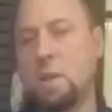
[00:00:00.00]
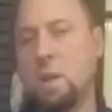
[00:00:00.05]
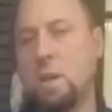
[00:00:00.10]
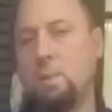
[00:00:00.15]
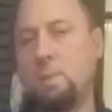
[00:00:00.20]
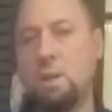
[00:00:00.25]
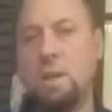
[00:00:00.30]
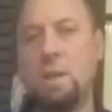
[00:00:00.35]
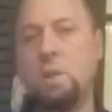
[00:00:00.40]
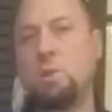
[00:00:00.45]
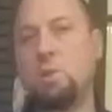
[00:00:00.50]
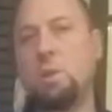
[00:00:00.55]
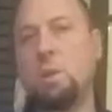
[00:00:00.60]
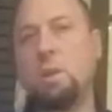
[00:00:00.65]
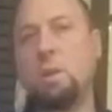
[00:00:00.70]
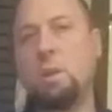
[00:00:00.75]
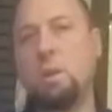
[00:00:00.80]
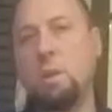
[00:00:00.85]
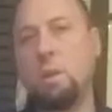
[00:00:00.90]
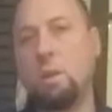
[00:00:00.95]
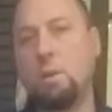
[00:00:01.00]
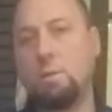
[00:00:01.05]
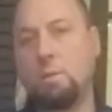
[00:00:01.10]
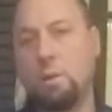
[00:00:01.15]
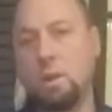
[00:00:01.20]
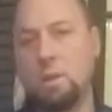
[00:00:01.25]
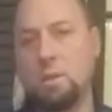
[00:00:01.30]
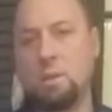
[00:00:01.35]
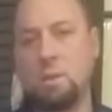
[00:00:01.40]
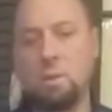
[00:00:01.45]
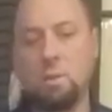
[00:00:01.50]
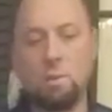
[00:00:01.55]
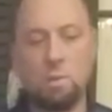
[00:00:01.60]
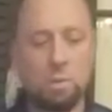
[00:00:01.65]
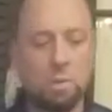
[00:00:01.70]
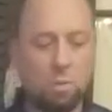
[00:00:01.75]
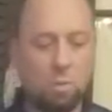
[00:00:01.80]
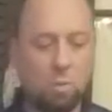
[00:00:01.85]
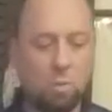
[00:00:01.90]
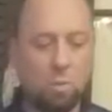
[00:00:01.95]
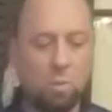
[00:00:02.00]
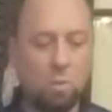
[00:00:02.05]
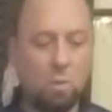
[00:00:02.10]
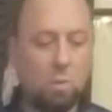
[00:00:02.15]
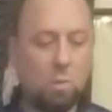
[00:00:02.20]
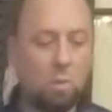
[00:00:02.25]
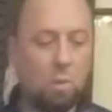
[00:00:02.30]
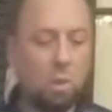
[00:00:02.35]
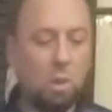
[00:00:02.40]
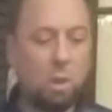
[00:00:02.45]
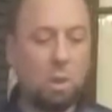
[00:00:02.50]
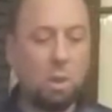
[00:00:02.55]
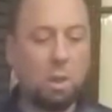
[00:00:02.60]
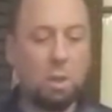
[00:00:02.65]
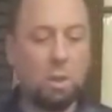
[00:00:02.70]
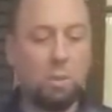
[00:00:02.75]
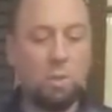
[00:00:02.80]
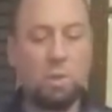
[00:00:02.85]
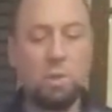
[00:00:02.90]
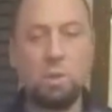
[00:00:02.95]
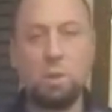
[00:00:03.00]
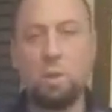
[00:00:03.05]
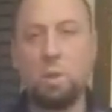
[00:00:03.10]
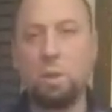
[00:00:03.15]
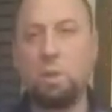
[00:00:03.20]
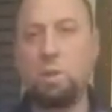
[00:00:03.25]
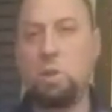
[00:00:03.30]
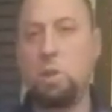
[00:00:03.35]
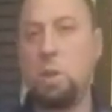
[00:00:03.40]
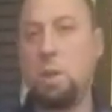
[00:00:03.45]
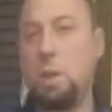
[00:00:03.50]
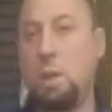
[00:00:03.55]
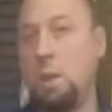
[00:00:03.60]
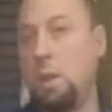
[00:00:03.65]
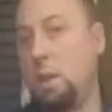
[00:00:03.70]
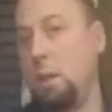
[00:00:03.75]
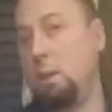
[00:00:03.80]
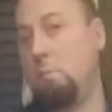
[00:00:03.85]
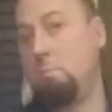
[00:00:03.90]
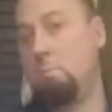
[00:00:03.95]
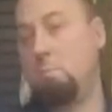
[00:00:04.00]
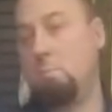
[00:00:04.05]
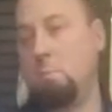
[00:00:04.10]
combination of grace notes, which is called a GDE.